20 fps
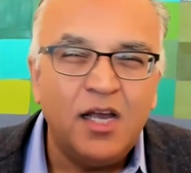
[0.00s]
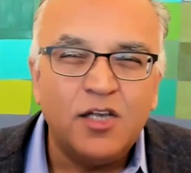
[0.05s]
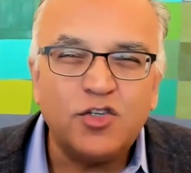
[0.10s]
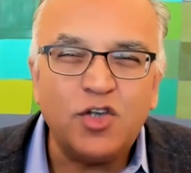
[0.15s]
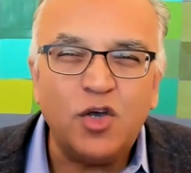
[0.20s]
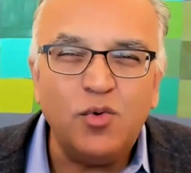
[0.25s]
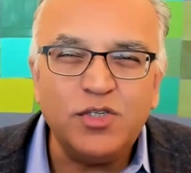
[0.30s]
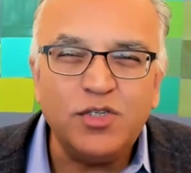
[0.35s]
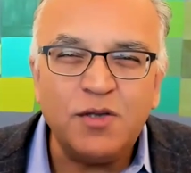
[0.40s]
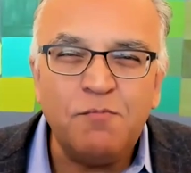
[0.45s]

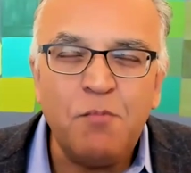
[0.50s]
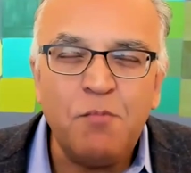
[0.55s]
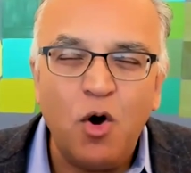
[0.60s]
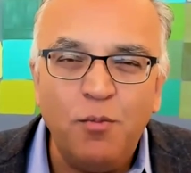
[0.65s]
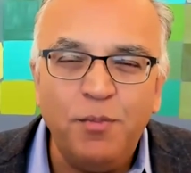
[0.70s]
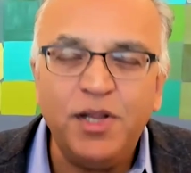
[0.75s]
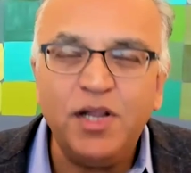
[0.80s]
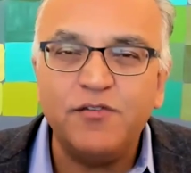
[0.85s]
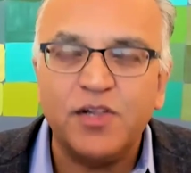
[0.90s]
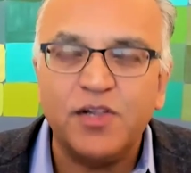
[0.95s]
So it was a
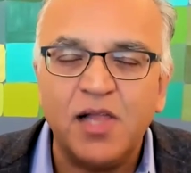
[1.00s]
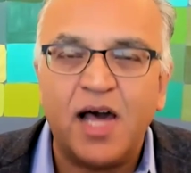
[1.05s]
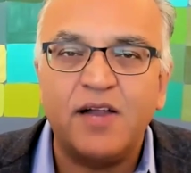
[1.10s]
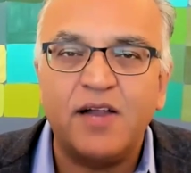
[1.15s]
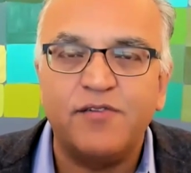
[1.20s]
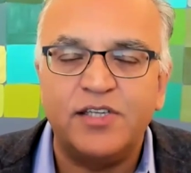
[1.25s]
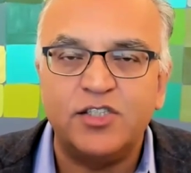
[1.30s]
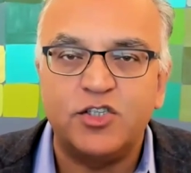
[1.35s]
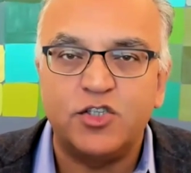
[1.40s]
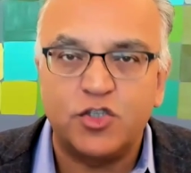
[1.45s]
moment of a lot
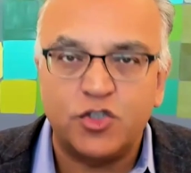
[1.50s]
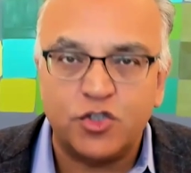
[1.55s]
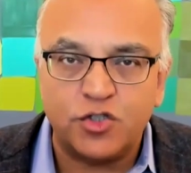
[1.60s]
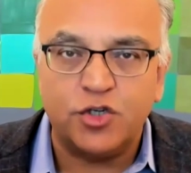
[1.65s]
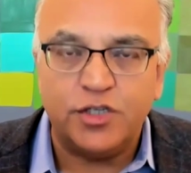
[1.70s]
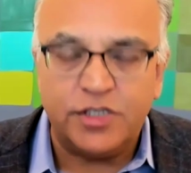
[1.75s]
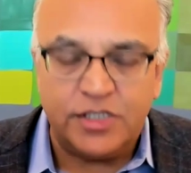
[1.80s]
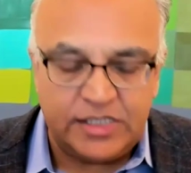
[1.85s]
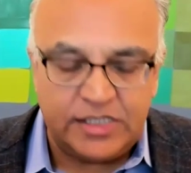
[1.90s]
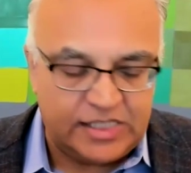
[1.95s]
of
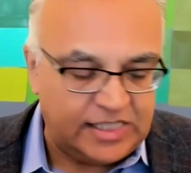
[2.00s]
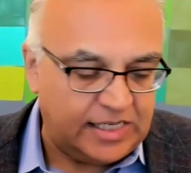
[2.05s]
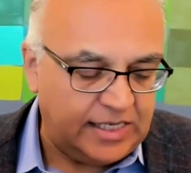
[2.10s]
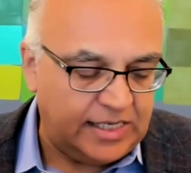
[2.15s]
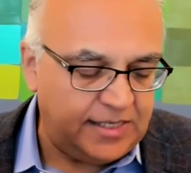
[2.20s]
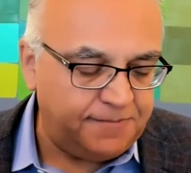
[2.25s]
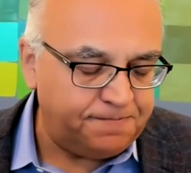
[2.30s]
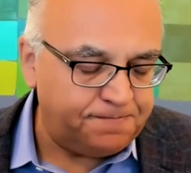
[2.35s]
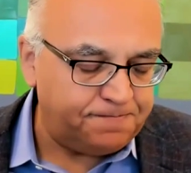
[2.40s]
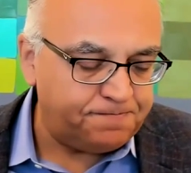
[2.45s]
uncertainty.